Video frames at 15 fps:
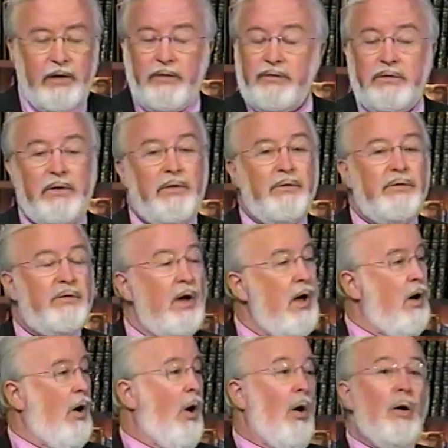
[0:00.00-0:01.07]
that's used
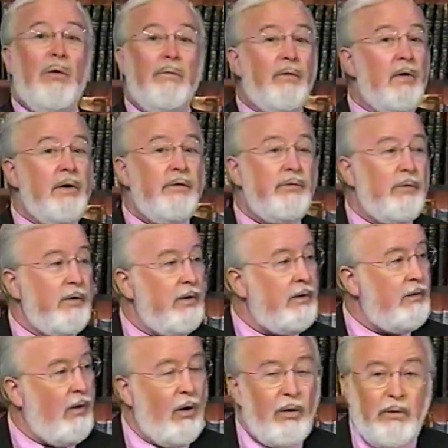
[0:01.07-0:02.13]
all over Israel,
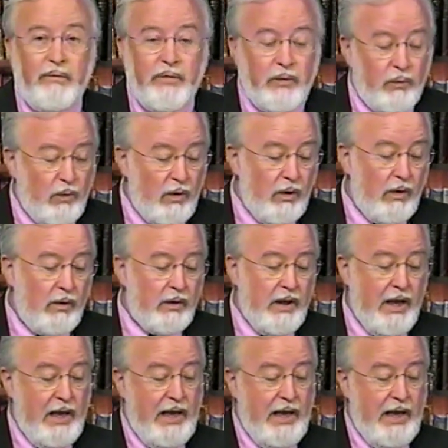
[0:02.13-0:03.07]
all over the world.